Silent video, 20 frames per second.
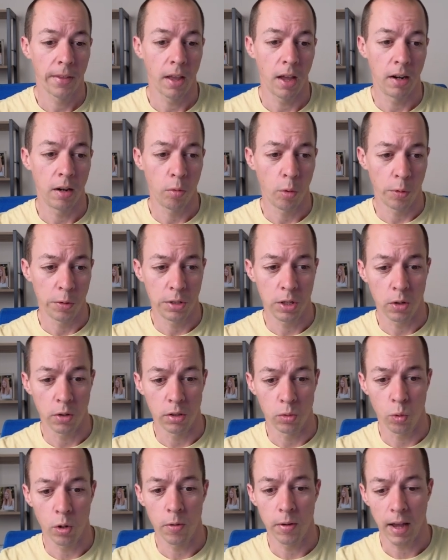And then what we do
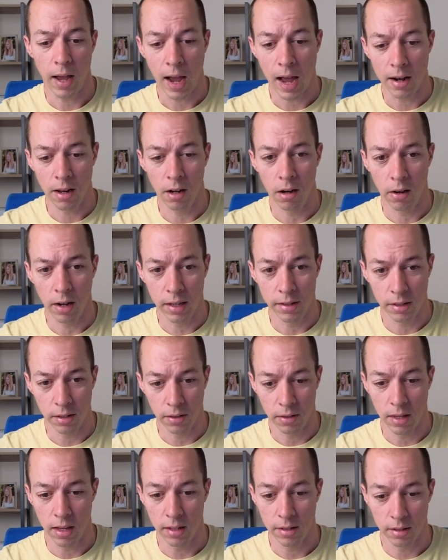is we would analyze
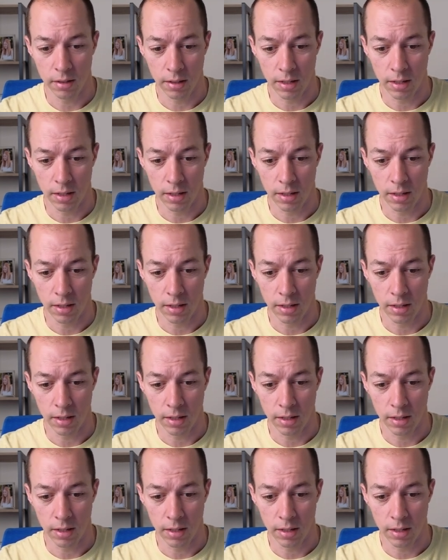this